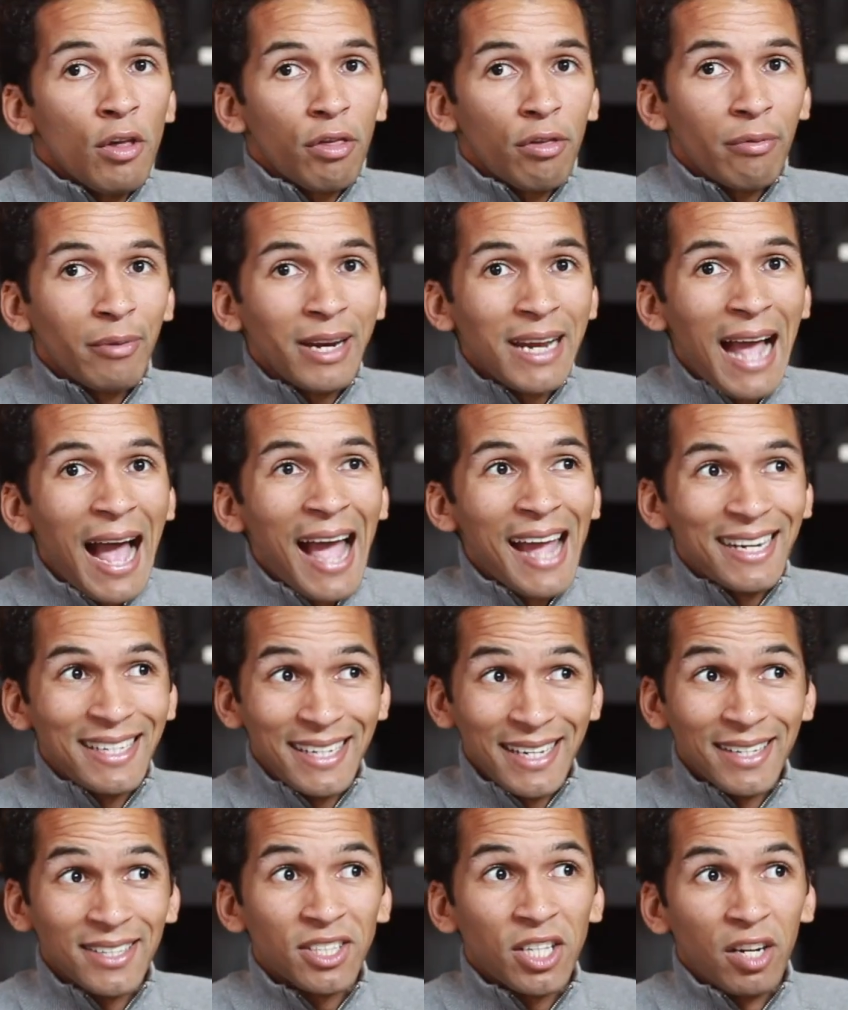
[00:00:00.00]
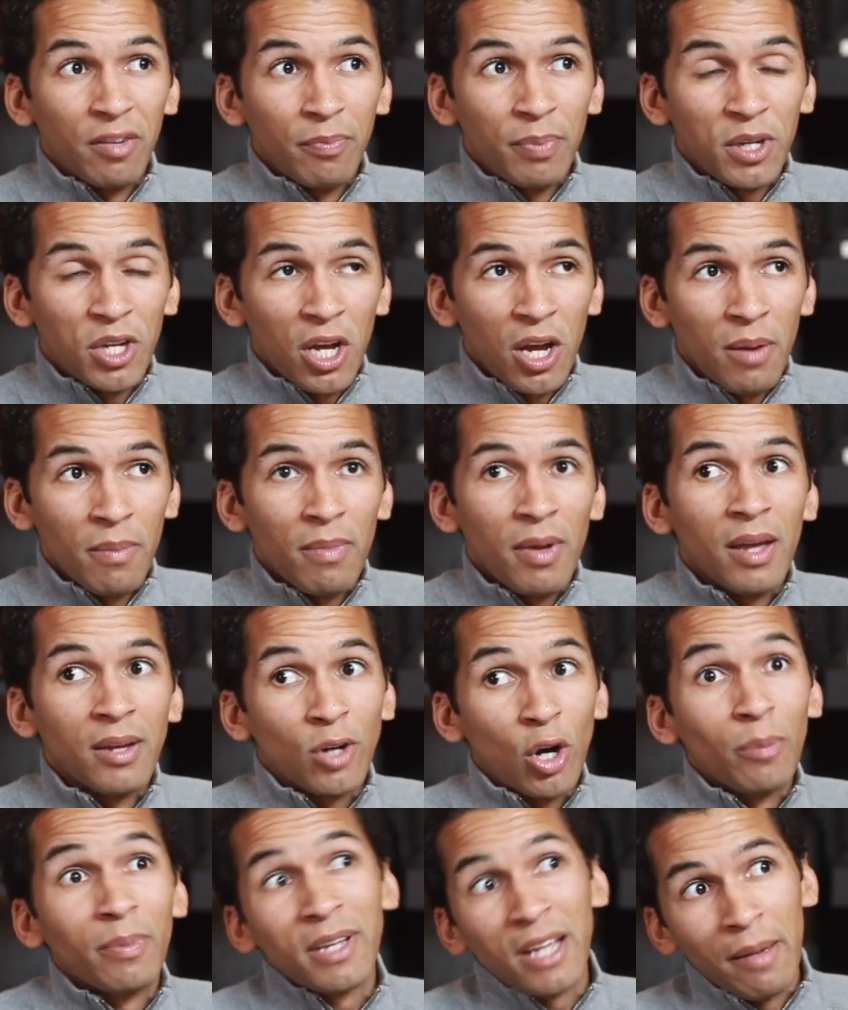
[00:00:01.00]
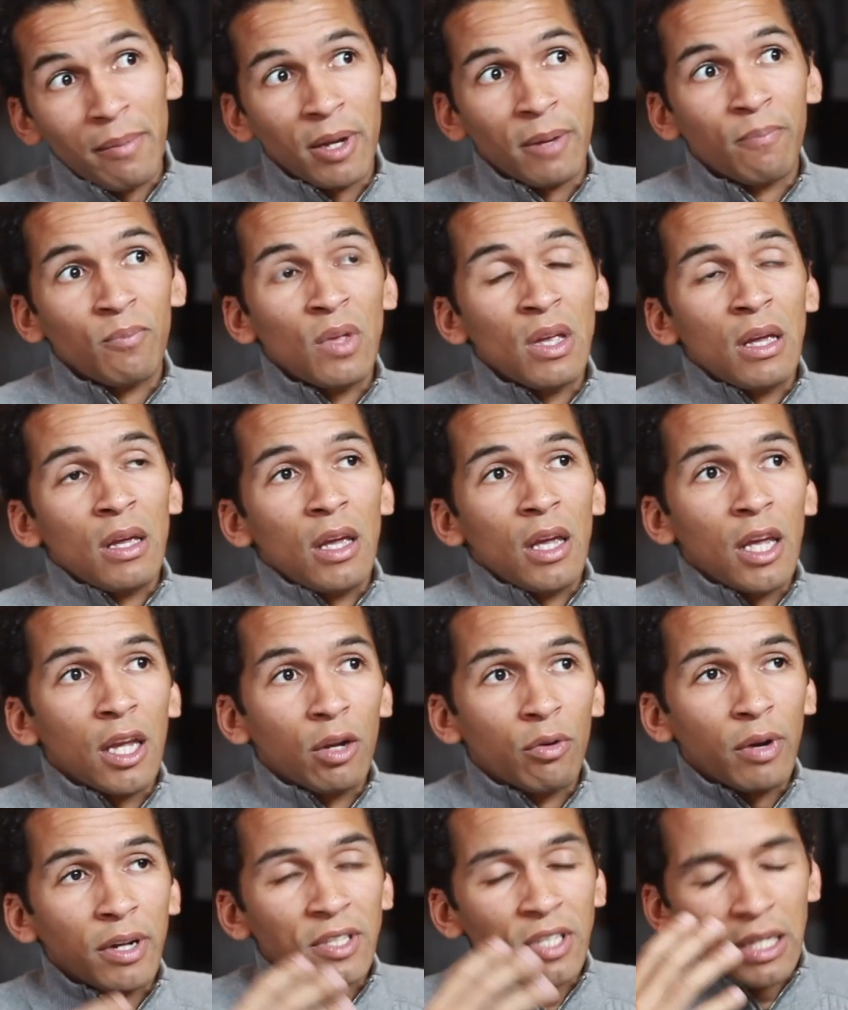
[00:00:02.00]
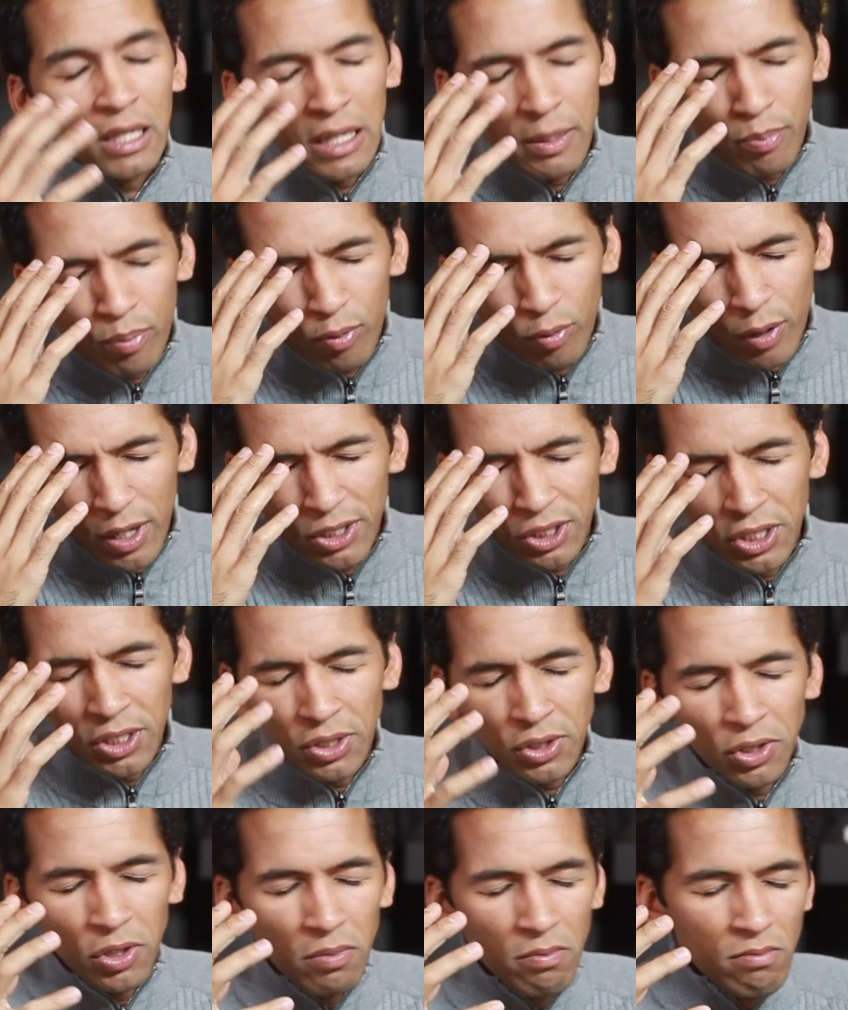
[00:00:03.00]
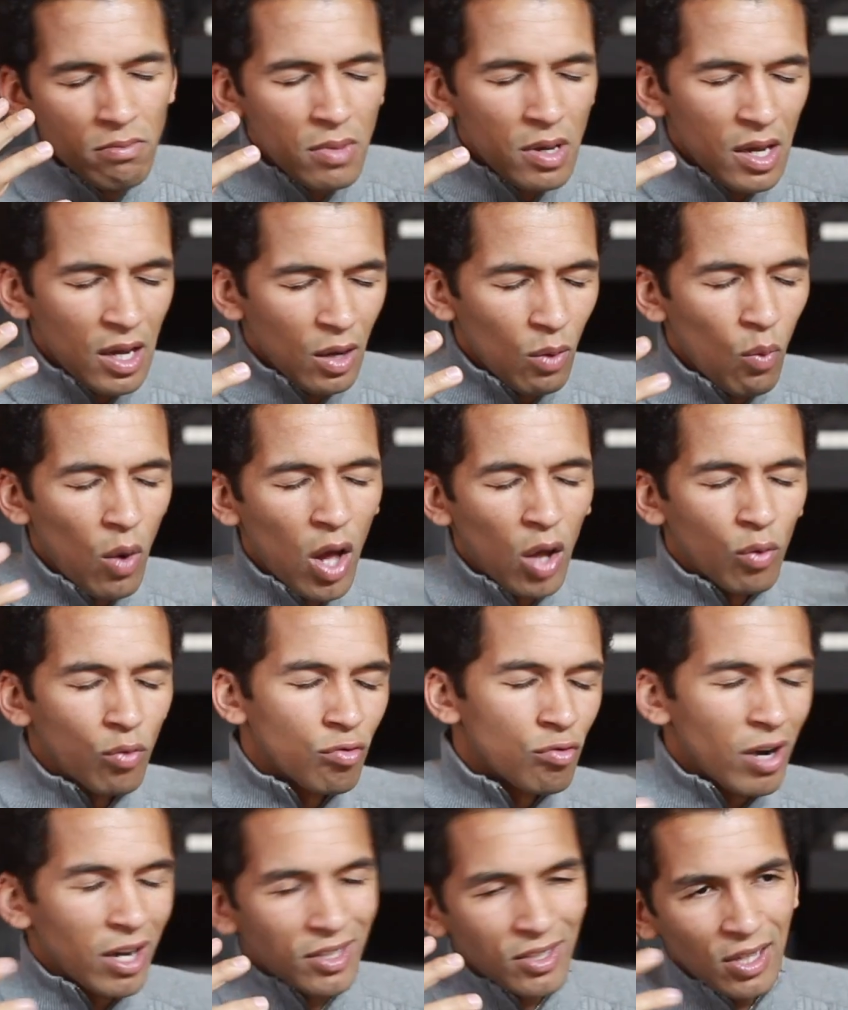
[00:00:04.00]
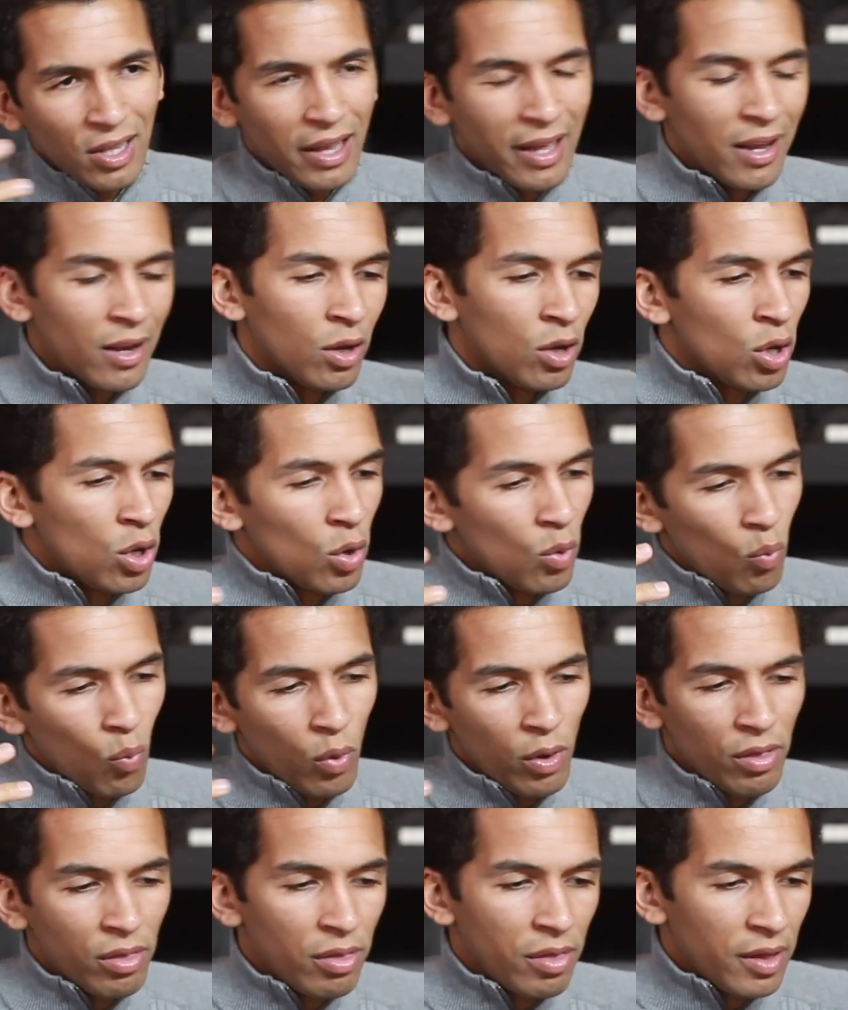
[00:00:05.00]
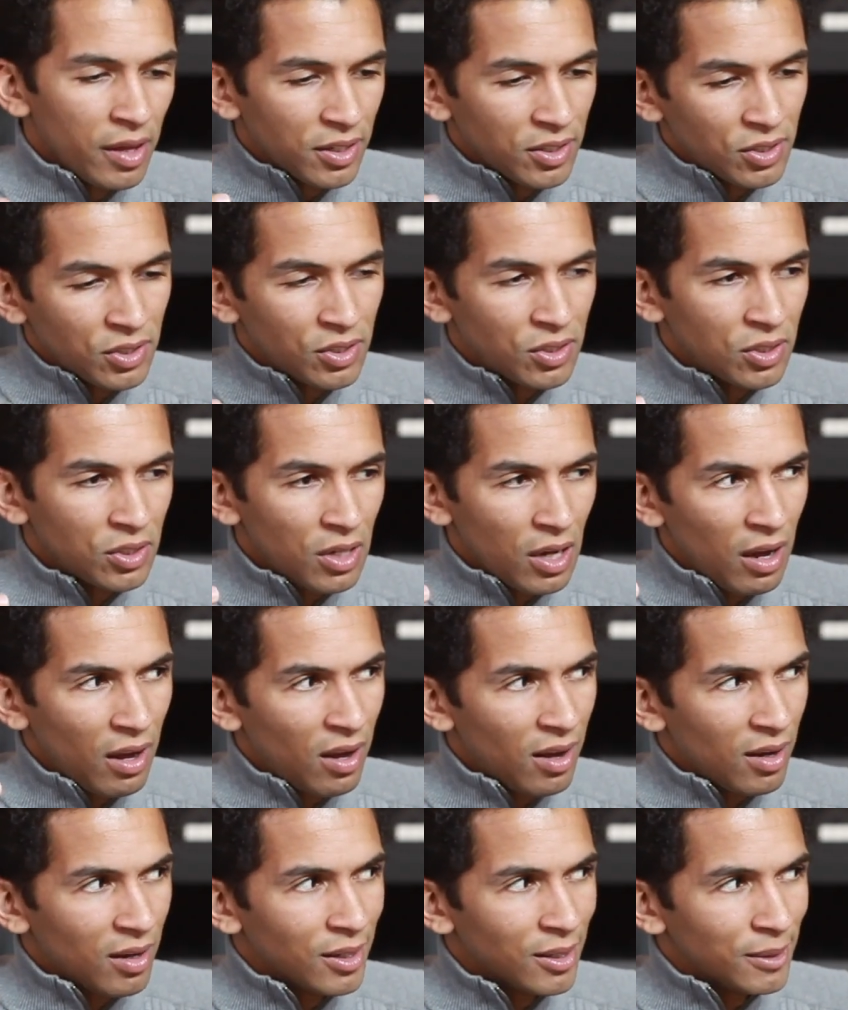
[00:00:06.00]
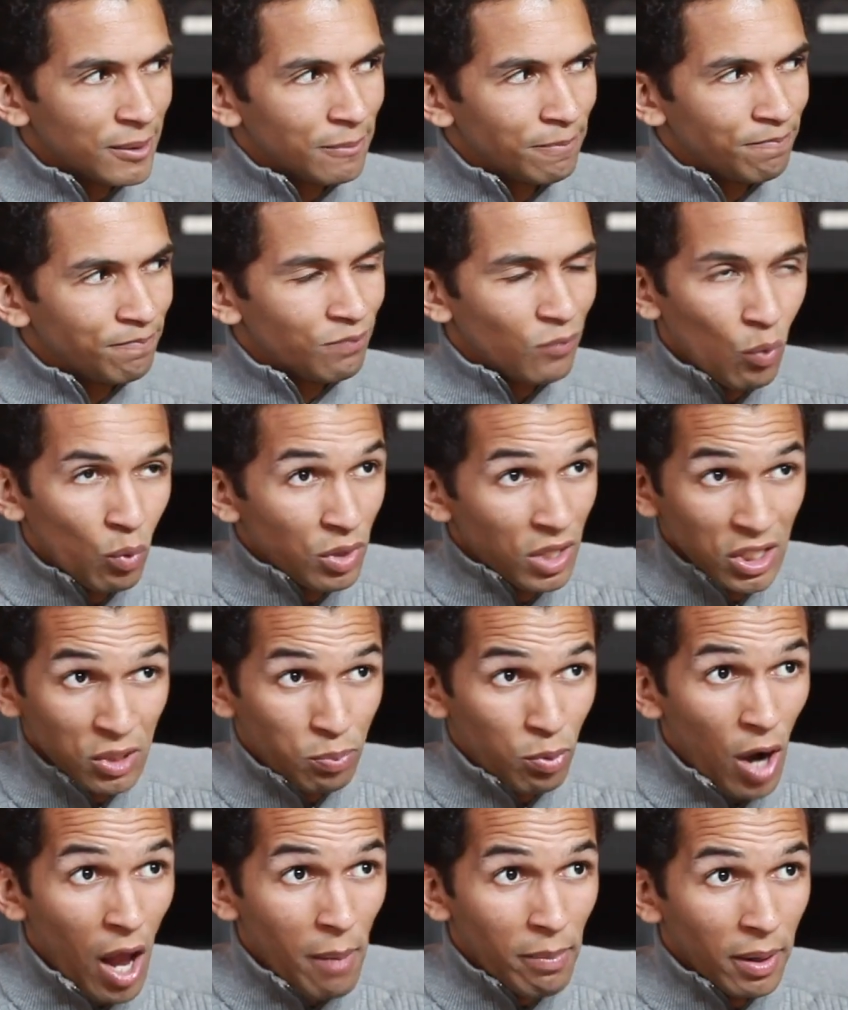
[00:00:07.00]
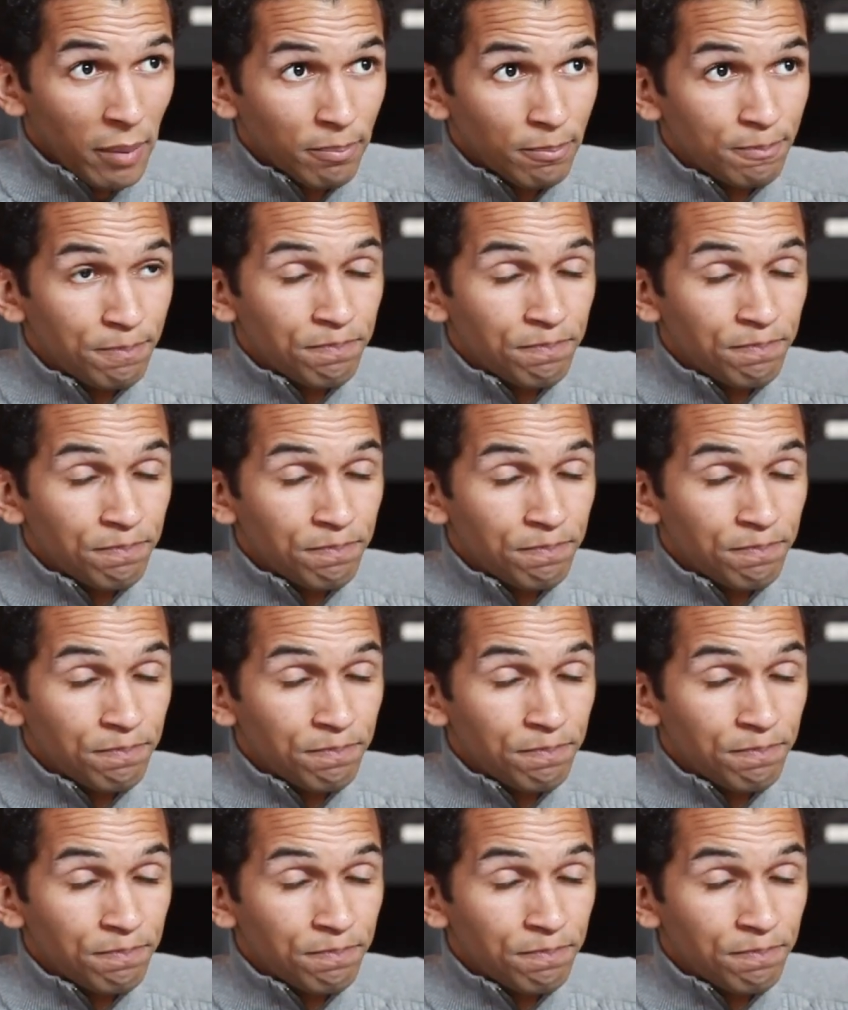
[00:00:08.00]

three ideas that have become and are becoming increasingly precious to me while wrestling with this problem.